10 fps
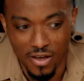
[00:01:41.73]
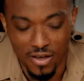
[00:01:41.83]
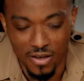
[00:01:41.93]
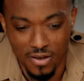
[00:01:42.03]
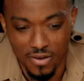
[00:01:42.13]

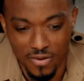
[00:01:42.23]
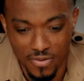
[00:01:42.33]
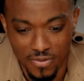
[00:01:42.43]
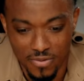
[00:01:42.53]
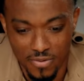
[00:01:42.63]

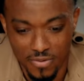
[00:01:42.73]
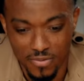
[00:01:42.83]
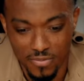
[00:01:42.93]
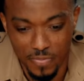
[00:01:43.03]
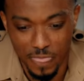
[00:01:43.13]

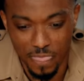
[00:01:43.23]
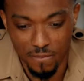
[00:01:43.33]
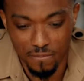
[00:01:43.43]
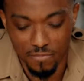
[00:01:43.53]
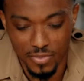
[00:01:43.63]

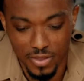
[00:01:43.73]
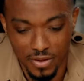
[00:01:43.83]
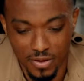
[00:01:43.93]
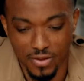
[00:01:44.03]
(silence)